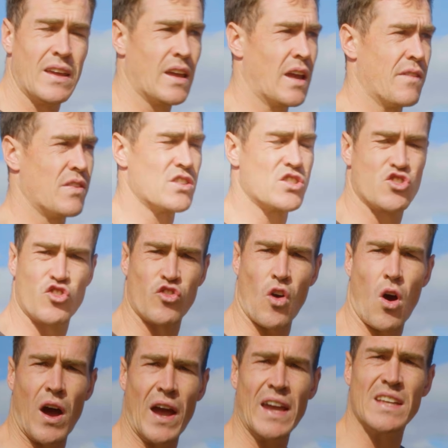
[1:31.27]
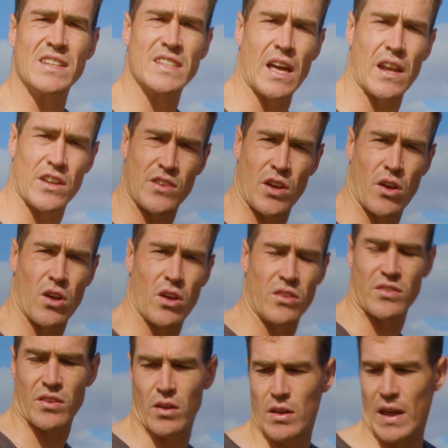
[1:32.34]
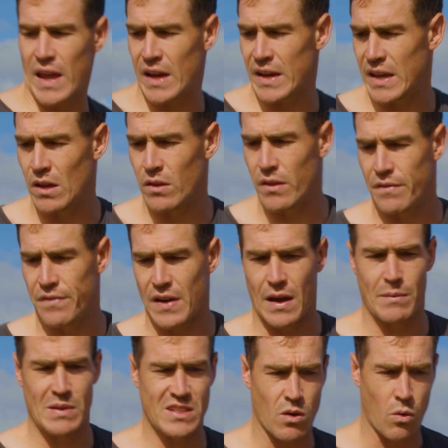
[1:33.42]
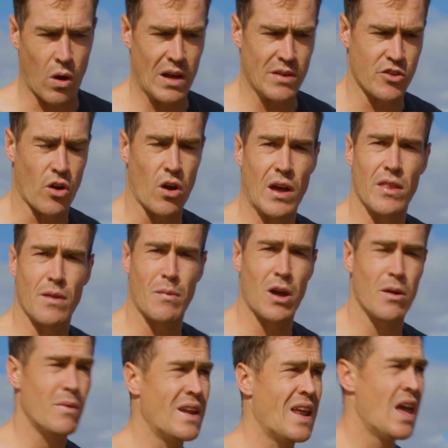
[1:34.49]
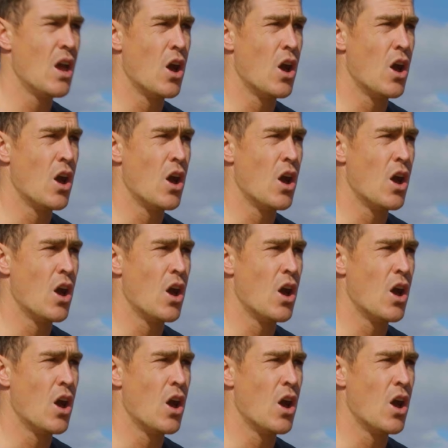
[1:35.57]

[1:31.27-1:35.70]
If it's dry, it's going to turn. So out here on the farm, it's quite dry at the moment.